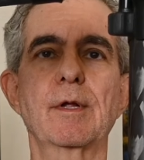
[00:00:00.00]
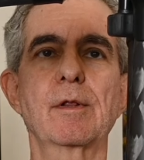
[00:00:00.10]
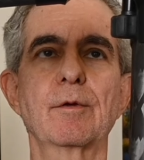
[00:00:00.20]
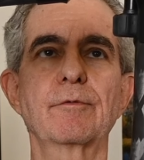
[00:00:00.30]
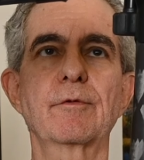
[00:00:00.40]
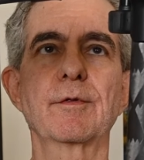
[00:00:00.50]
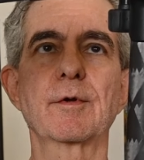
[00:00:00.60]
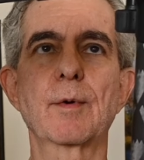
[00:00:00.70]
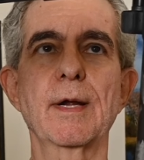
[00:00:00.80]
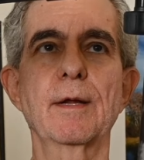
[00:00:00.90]
close to the
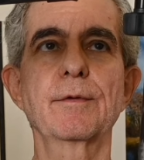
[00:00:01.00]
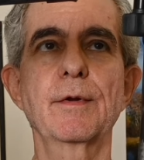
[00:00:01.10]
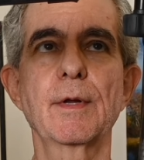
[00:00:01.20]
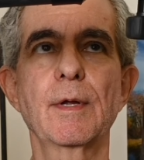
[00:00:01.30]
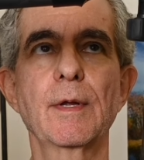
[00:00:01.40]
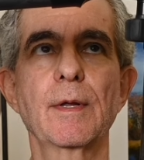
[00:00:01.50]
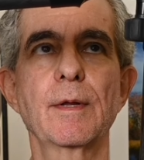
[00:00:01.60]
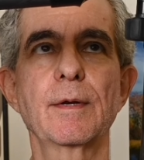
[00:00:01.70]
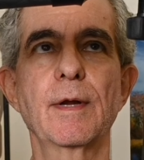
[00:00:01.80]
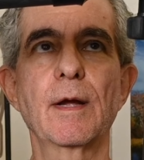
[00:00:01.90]
ground,
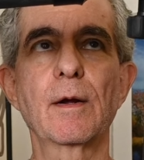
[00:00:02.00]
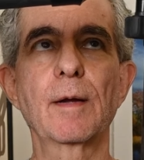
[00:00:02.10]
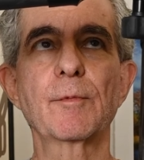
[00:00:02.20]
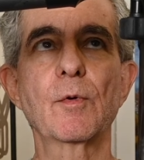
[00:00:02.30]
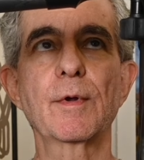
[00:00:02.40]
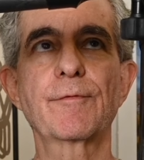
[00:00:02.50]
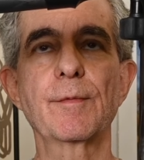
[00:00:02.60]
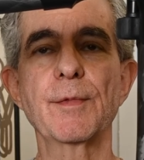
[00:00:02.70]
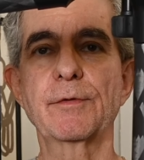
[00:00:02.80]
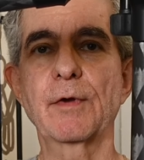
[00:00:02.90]
now I'm going
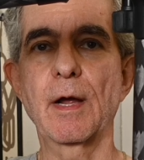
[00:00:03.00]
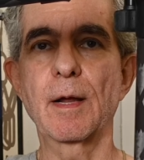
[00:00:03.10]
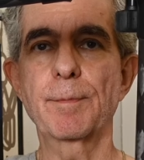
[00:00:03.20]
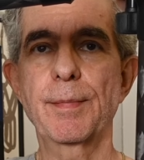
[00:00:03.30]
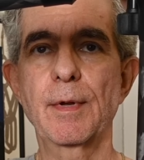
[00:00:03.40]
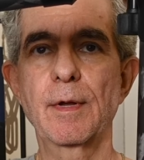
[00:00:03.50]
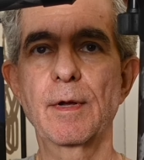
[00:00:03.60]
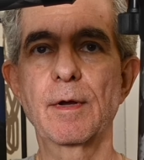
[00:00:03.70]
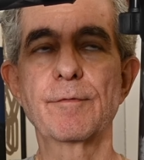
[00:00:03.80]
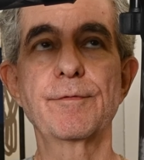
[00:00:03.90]
from the top
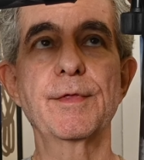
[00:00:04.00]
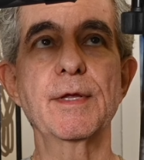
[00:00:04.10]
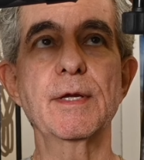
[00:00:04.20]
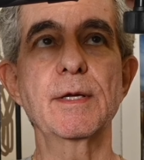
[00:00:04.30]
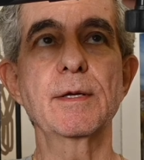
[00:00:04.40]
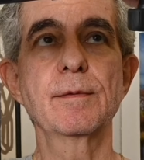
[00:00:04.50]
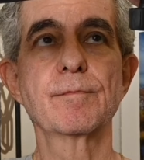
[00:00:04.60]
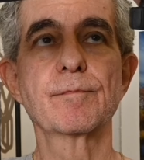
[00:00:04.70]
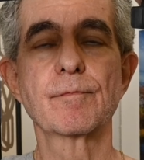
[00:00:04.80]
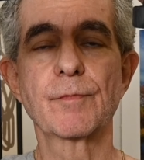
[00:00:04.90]
of the
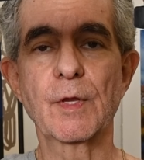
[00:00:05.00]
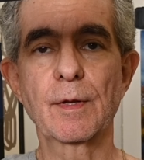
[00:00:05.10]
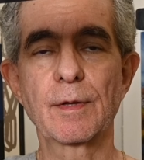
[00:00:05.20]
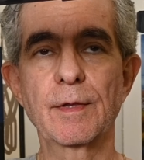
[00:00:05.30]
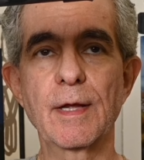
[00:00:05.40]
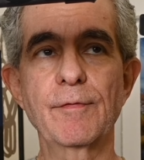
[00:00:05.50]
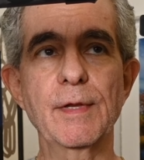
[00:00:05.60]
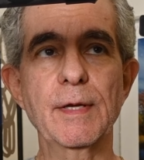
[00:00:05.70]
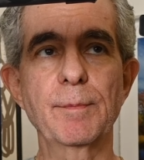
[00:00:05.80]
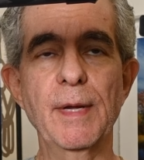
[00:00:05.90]

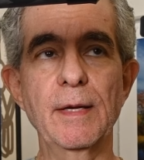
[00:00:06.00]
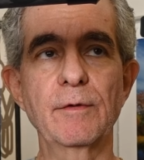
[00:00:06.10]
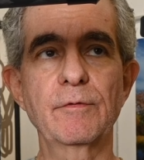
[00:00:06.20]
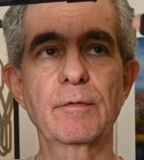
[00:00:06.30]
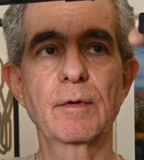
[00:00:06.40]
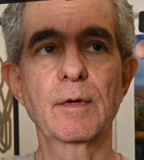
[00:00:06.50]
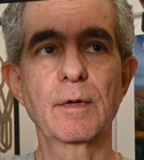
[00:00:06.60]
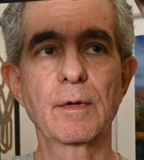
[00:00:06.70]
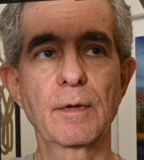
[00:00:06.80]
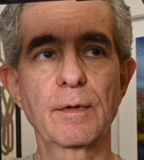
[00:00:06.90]
leveling base
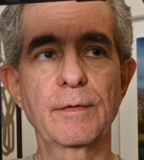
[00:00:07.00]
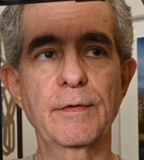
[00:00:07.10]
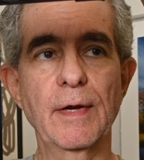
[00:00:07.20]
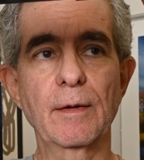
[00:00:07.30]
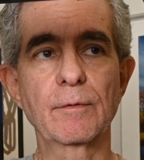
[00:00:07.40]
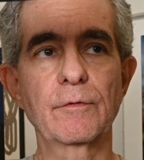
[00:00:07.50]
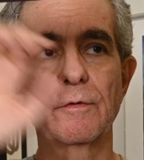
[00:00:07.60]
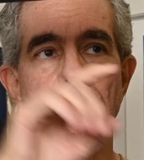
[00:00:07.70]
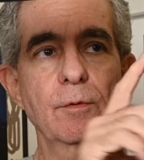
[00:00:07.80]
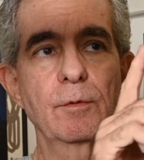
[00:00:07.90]
down
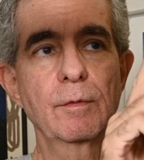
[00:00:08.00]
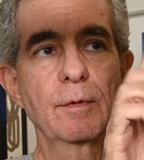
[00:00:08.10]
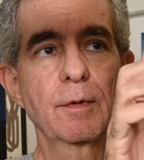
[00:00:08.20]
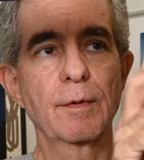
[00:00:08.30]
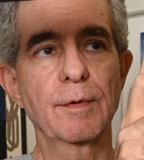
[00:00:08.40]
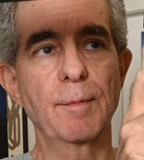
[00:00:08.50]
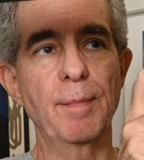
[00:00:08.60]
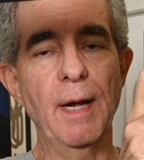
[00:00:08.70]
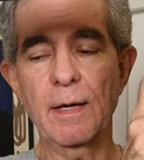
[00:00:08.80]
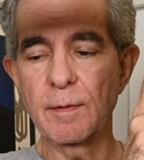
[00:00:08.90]
to the
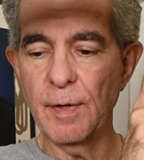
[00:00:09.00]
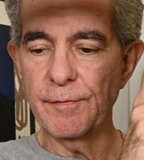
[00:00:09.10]
bottom of